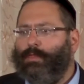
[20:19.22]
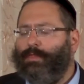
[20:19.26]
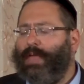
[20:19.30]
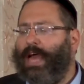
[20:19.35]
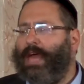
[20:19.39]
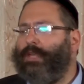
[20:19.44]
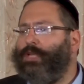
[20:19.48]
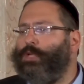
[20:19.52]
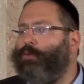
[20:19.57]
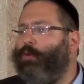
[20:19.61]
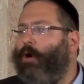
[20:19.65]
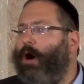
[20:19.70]

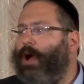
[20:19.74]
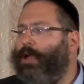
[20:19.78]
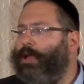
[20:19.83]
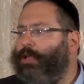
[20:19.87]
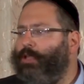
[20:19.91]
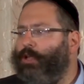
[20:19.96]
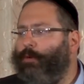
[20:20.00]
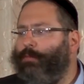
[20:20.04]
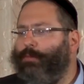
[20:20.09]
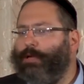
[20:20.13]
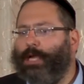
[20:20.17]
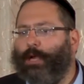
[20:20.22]
That is why
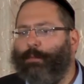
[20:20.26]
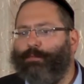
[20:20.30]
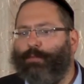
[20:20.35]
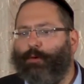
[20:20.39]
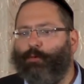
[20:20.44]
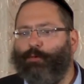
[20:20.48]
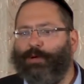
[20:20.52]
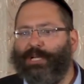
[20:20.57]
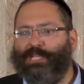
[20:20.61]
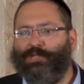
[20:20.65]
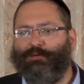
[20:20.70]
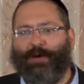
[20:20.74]
on Yom Kippur
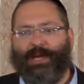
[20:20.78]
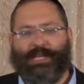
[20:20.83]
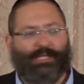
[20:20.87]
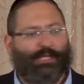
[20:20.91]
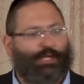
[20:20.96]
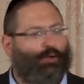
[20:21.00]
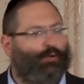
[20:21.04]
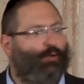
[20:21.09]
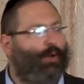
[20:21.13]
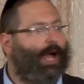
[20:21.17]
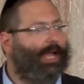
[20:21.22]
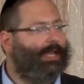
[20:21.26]
we dress
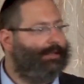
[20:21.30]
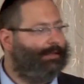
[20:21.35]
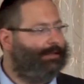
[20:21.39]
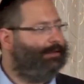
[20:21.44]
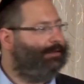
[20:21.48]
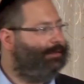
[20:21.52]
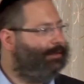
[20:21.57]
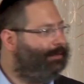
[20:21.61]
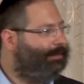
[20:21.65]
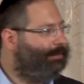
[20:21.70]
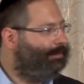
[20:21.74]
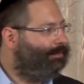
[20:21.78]
in
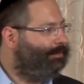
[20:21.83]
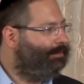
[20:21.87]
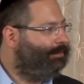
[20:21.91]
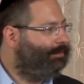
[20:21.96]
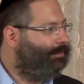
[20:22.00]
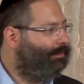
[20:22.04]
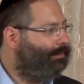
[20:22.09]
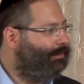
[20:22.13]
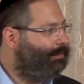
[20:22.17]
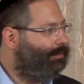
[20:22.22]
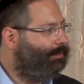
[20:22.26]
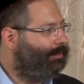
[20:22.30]
white.
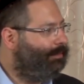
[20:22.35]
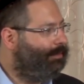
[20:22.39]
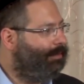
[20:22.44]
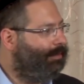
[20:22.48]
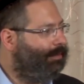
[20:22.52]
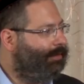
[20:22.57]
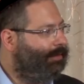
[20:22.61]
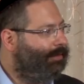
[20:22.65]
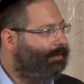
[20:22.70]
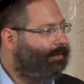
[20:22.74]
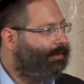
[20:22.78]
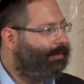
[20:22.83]

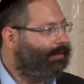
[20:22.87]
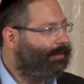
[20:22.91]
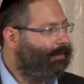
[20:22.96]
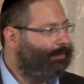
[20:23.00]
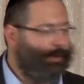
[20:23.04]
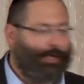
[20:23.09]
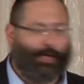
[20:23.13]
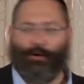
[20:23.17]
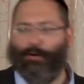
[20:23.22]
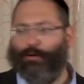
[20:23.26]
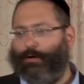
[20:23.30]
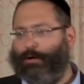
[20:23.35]

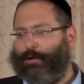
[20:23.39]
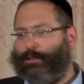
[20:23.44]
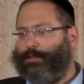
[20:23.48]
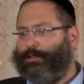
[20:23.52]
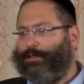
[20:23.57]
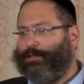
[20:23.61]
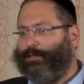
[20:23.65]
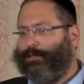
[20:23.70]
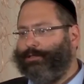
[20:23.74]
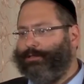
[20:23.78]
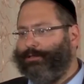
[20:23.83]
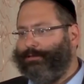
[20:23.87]

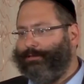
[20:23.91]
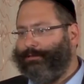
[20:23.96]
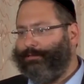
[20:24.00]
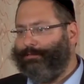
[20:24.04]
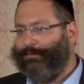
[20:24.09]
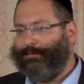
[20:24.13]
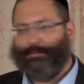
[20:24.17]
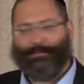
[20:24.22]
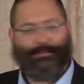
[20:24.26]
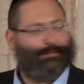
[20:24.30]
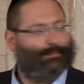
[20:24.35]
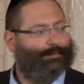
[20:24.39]
Because
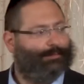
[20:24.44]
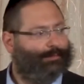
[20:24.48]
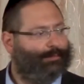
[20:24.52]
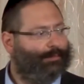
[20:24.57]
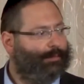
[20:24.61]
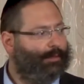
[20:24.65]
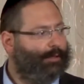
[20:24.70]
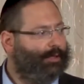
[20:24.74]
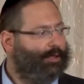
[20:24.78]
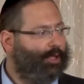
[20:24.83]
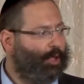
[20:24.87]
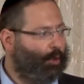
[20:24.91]

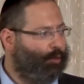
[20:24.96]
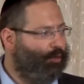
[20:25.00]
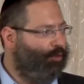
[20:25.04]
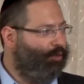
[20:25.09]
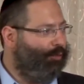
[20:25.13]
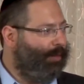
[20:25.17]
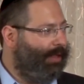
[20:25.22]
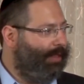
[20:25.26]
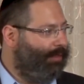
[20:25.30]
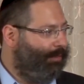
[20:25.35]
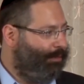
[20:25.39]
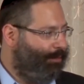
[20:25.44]
the
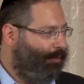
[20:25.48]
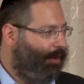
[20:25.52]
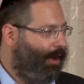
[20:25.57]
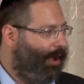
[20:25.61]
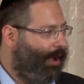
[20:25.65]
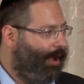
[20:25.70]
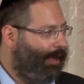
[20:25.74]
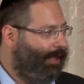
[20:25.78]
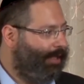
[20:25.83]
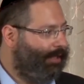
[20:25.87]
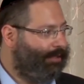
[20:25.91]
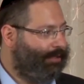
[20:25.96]
groom and the
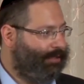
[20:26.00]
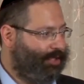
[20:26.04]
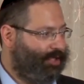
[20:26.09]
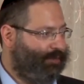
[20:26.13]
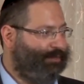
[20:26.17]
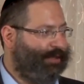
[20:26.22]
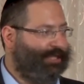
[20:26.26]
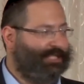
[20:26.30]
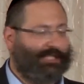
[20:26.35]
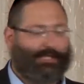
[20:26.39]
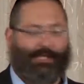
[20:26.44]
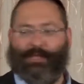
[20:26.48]
bride,
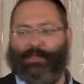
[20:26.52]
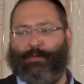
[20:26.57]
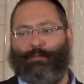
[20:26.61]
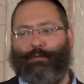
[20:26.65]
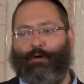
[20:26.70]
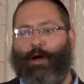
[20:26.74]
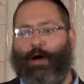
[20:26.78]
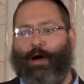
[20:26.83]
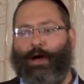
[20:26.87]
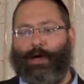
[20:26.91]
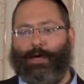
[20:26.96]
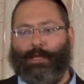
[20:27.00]
especially the
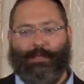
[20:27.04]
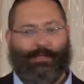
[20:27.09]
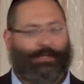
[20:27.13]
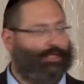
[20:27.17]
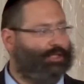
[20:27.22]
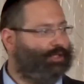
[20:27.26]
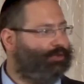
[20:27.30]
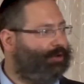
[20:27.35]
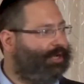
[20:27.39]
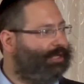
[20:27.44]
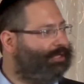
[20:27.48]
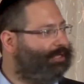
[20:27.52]
bride, is
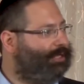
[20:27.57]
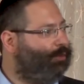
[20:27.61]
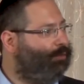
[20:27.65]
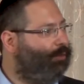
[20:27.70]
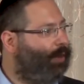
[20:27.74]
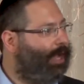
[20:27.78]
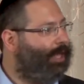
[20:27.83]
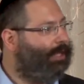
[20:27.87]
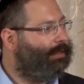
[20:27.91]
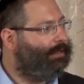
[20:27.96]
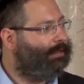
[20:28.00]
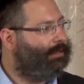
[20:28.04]
dressed in
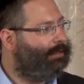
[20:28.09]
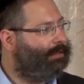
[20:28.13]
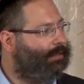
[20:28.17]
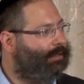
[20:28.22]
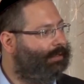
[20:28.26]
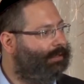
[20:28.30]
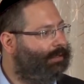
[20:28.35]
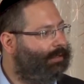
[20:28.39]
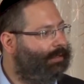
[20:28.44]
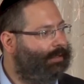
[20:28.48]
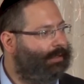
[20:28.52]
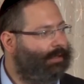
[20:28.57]
white.
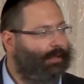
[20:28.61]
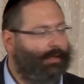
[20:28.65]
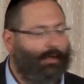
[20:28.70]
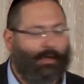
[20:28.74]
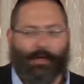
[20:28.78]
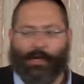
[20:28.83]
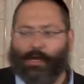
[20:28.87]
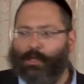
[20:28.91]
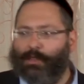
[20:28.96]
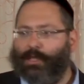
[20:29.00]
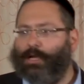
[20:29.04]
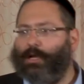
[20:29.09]

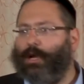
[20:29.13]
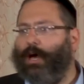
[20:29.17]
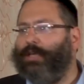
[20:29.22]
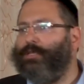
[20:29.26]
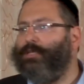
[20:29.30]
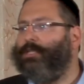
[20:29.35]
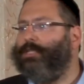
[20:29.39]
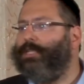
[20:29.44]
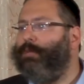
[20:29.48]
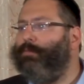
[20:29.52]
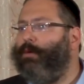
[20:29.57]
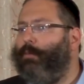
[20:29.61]
The
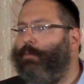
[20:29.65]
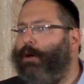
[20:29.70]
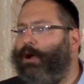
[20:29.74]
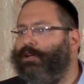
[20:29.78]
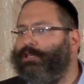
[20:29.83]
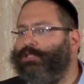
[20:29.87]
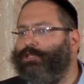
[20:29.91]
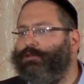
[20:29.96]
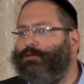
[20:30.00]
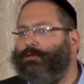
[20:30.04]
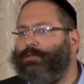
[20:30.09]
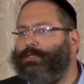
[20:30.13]
custom among
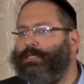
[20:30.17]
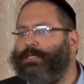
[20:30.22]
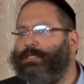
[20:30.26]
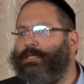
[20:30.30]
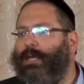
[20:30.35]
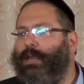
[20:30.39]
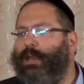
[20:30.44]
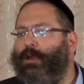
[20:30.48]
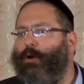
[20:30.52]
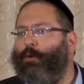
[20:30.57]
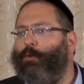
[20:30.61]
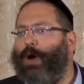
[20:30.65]
Jews is
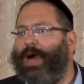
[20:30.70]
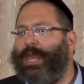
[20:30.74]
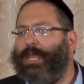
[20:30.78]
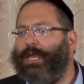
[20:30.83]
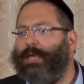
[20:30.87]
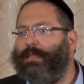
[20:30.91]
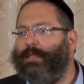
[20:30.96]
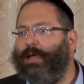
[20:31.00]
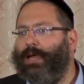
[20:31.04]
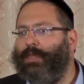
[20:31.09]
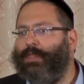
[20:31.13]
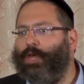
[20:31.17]
that on a
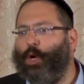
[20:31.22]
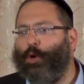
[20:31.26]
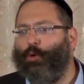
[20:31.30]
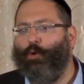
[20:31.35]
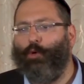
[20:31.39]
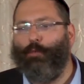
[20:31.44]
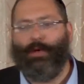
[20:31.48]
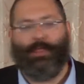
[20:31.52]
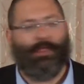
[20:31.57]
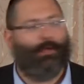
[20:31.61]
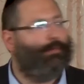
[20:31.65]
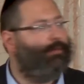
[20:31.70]
wedding day, the
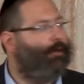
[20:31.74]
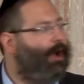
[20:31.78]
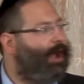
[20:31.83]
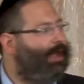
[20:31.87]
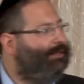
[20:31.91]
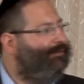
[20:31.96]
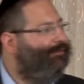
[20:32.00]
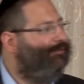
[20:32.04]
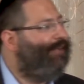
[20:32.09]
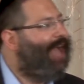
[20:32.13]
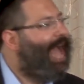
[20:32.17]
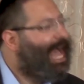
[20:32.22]
groom and the
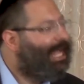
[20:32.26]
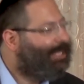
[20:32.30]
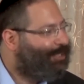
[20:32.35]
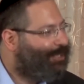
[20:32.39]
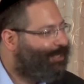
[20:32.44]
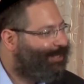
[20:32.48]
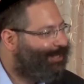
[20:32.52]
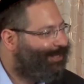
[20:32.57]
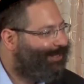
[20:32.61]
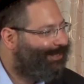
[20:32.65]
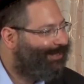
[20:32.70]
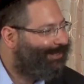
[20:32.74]
bride
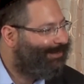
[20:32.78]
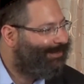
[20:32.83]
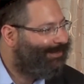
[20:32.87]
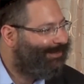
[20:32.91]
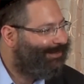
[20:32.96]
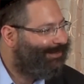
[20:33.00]
fast.